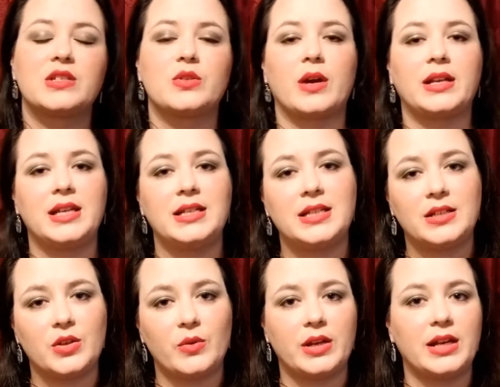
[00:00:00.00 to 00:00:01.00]
Do I need to
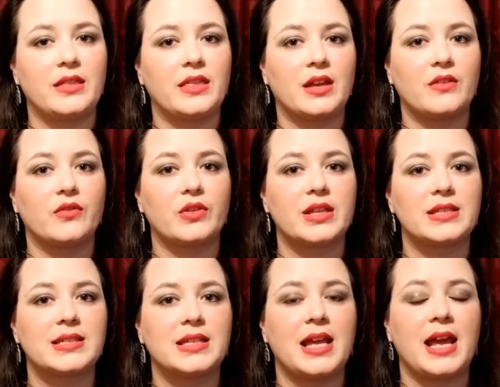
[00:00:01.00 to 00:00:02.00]
do anything for this
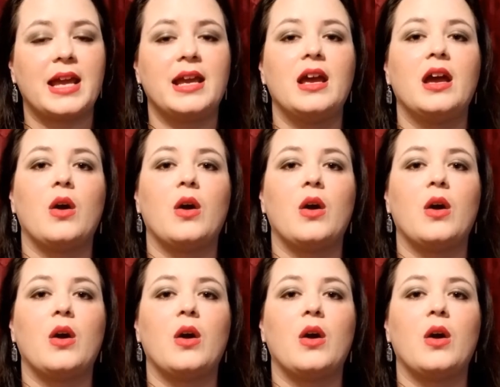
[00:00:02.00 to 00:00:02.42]
today?